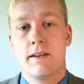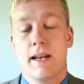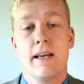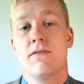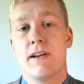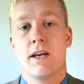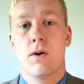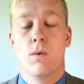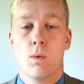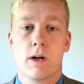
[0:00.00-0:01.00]
In today's
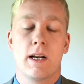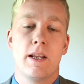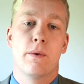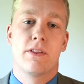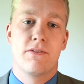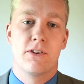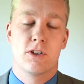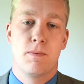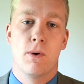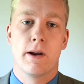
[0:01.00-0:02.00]
video, we're going to deal with the
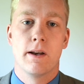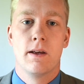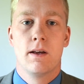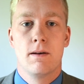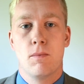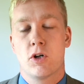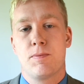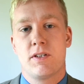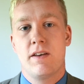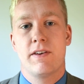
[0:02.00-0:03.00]
first point. More
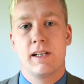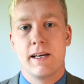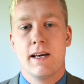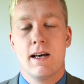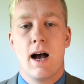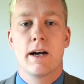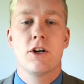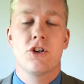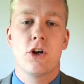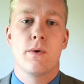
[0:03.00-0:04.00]
specifically, I'm going
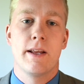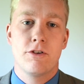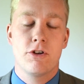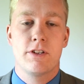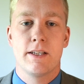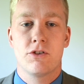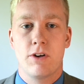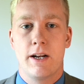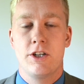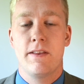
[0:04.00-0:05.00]
to show you an interesting
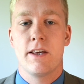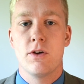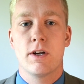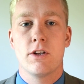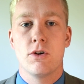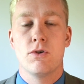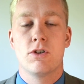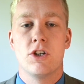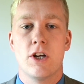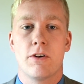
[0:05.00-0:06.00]
strategy that you can
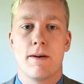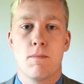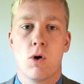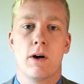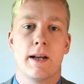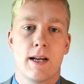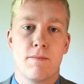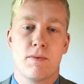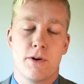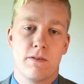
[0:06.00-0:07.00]
use to generate more
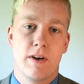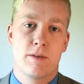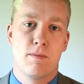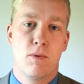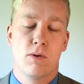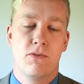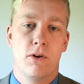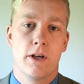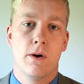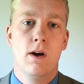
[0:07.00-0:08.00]
income from your investment
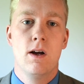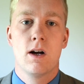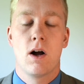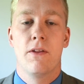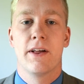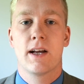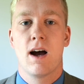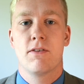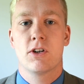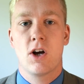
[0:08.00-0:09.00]
portfolio, called the
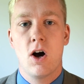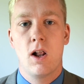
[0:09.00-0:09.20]
covered